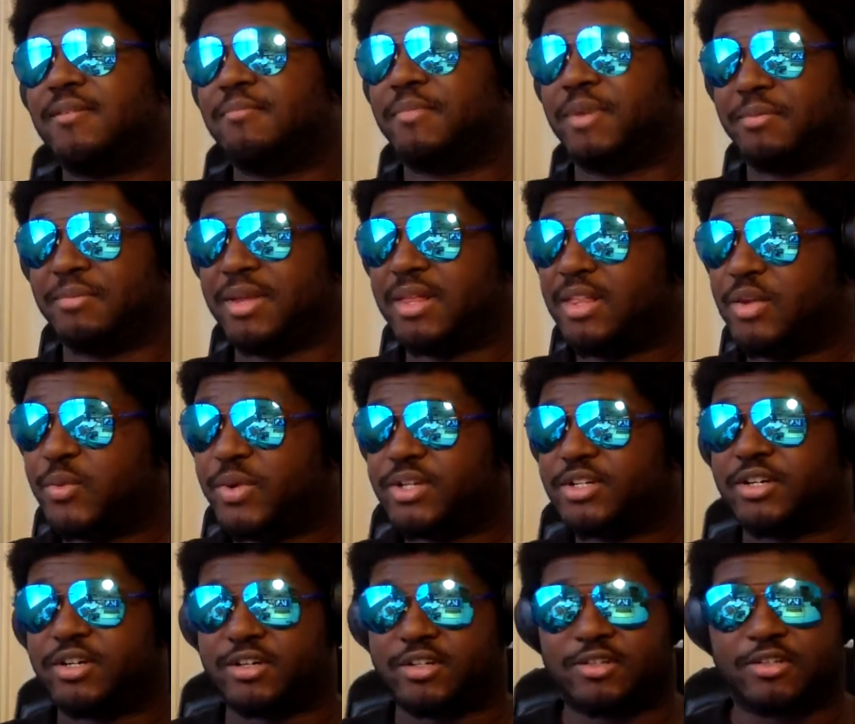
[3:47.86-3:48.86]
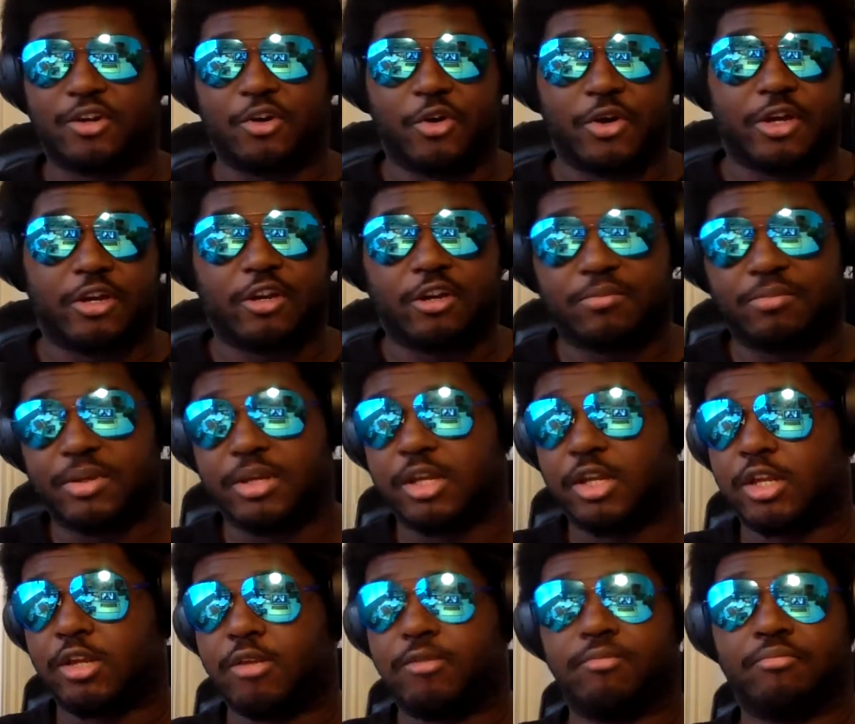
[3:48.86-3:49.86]
But mainly winter, so it could
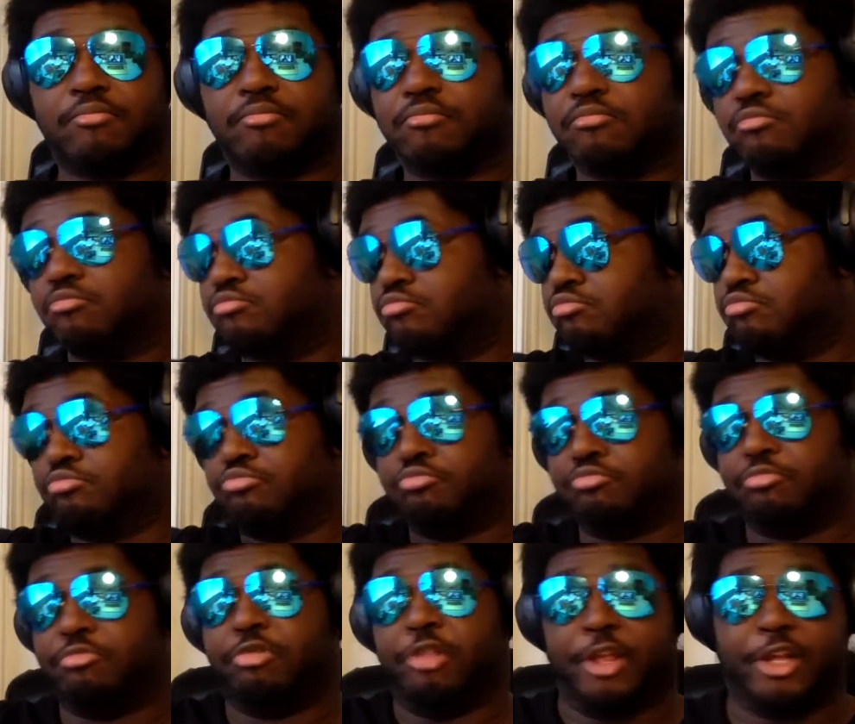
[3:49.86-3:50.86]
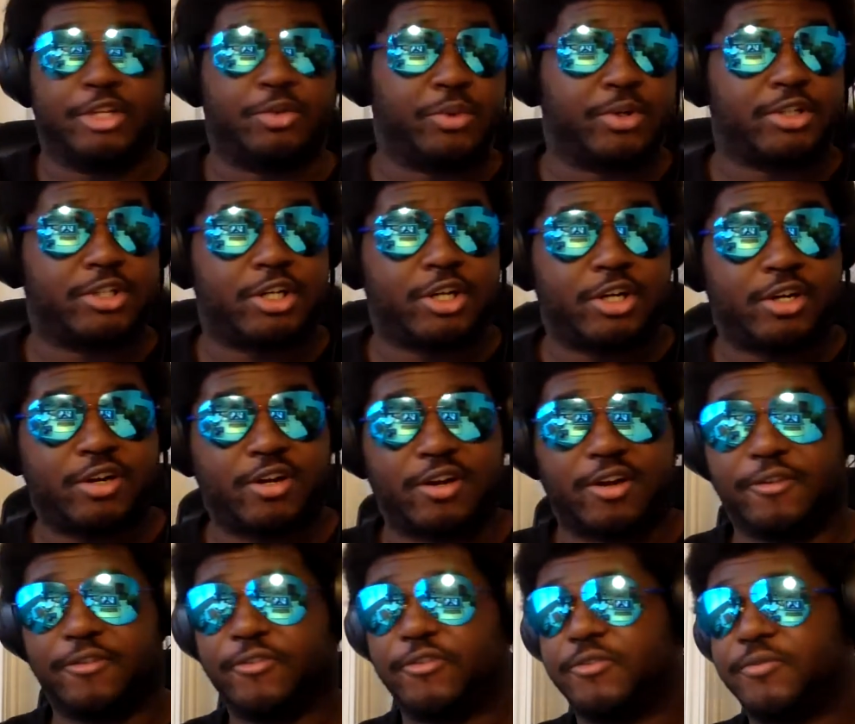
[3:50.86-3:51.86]
be this winter
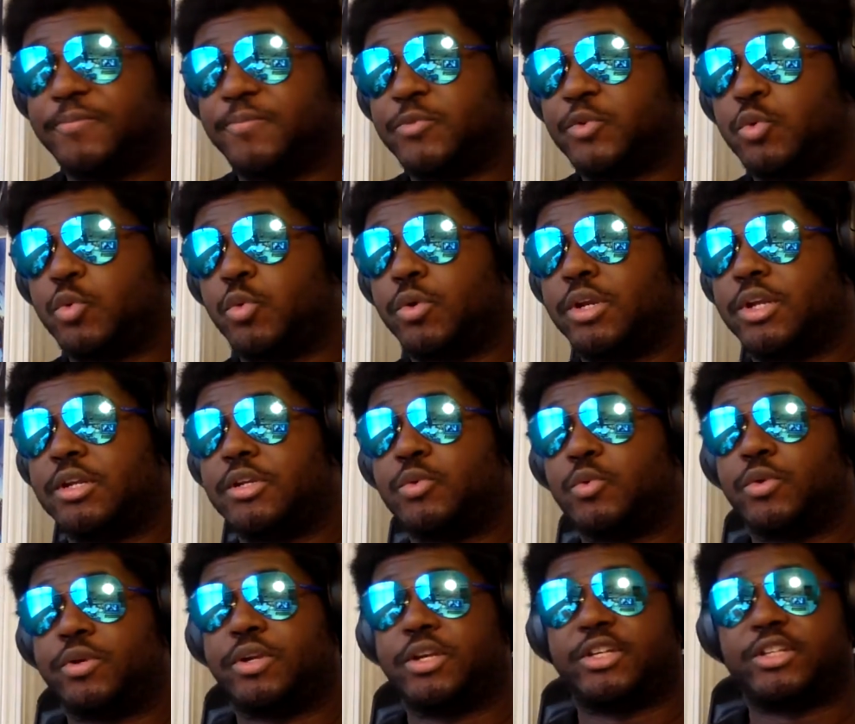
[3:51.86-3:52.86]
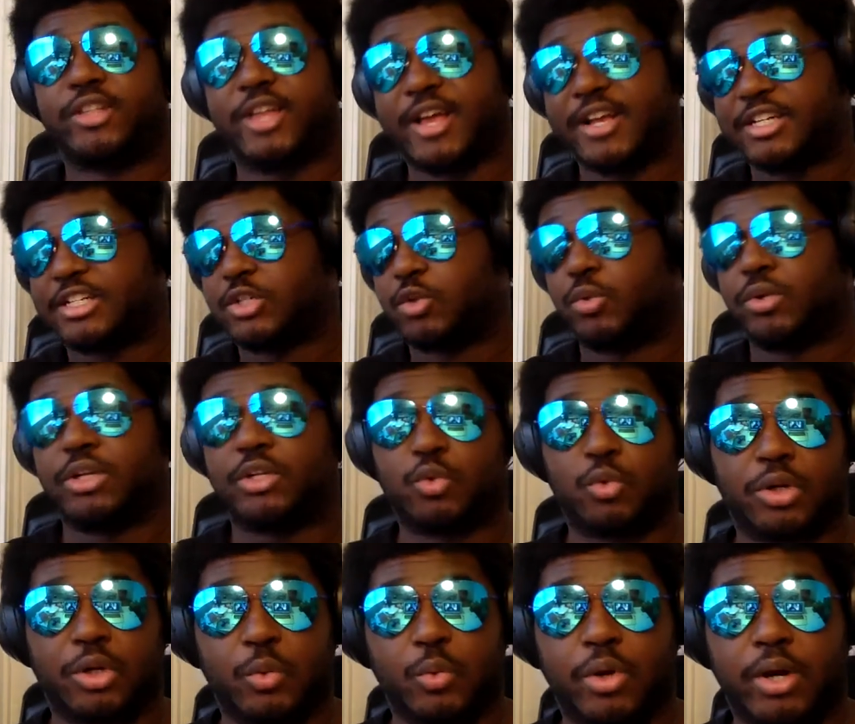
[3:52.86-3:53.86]
of
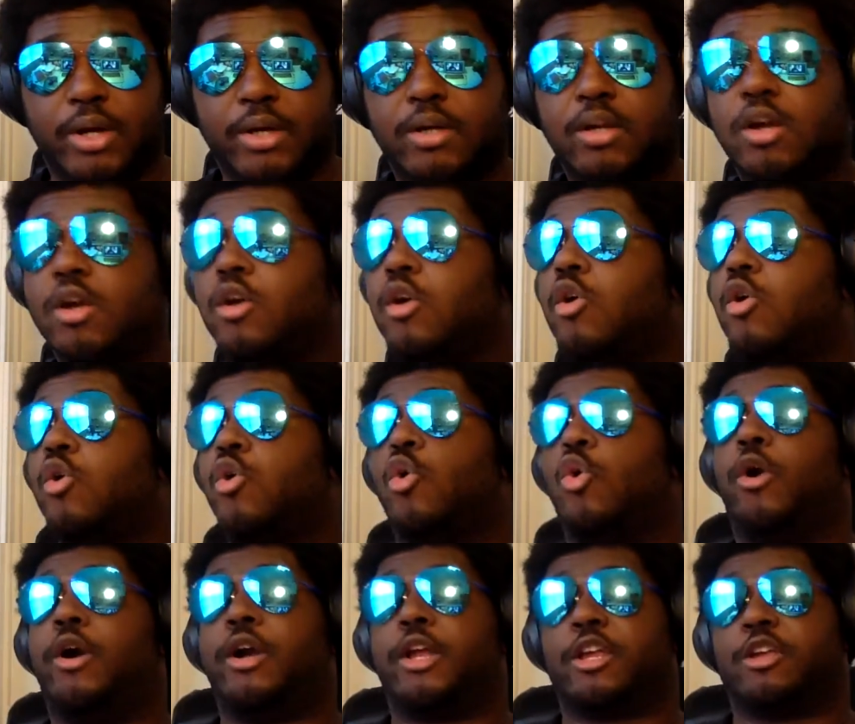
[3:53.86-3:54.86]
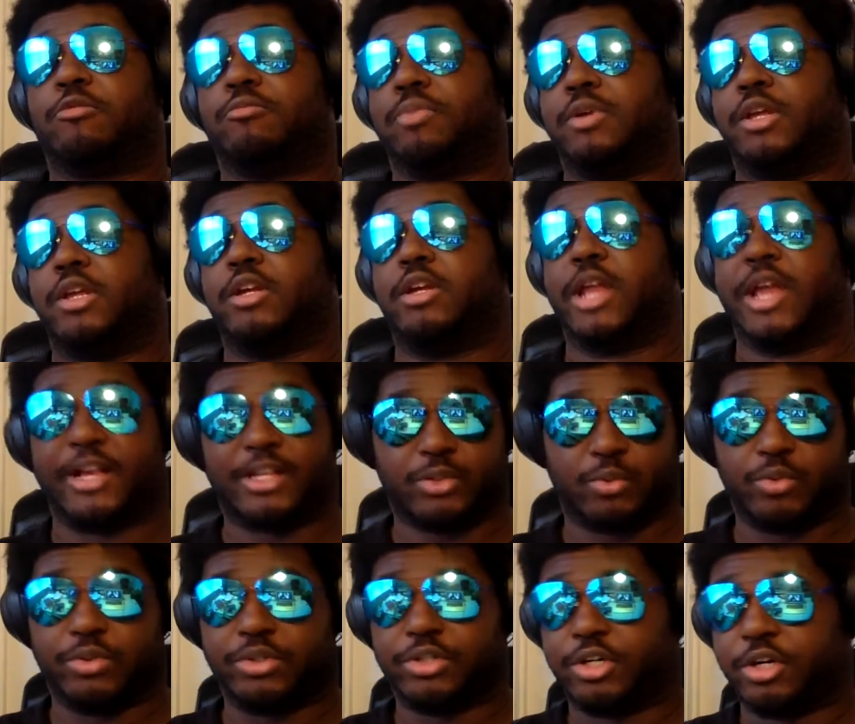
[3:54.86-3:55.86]
2020/2021, or it could be
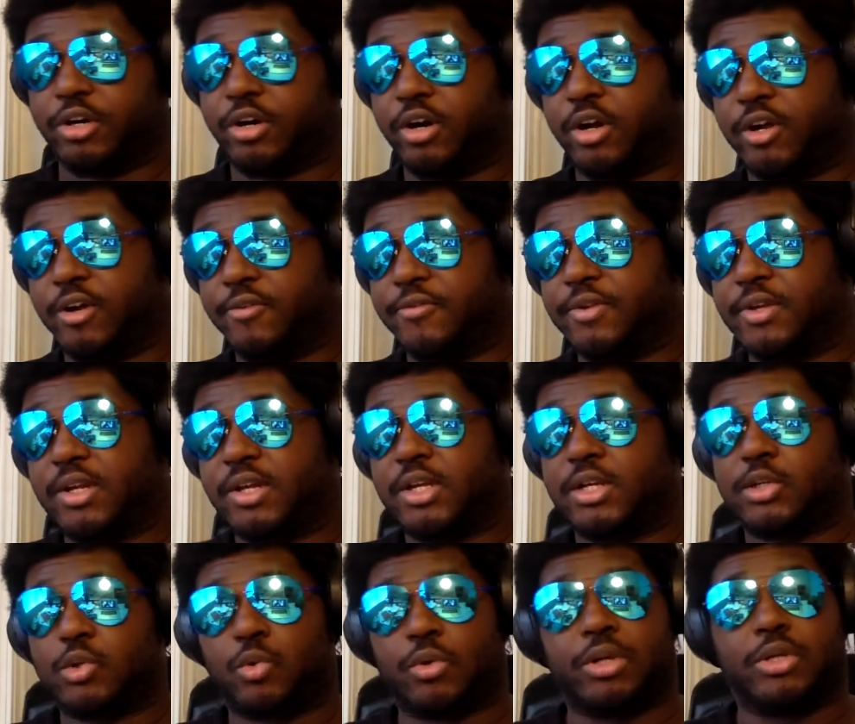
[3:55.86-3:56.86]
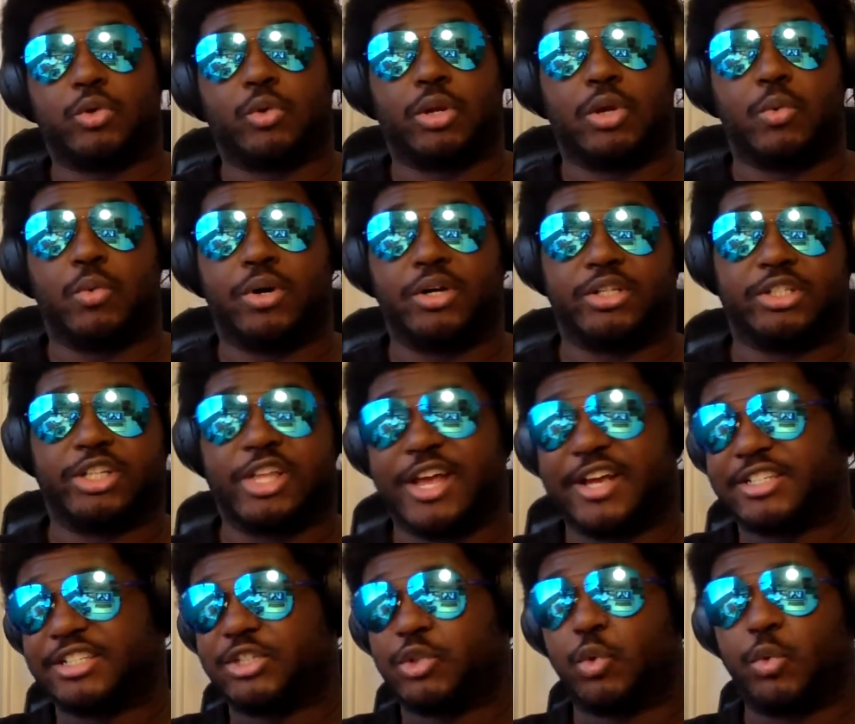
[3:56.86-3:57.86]
next winter of
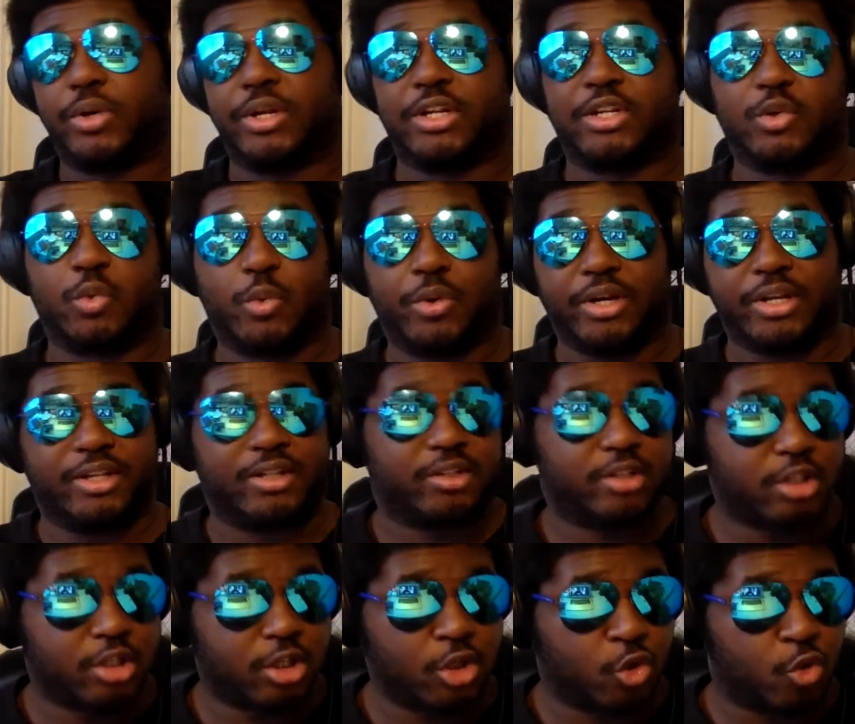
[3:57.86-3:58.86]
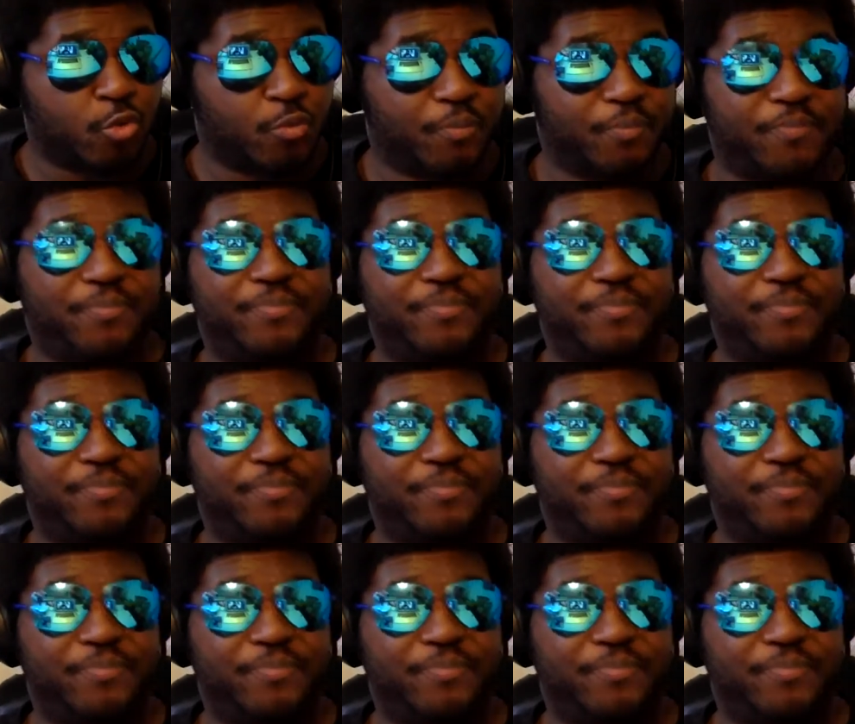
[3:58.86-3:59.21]
2021/2022.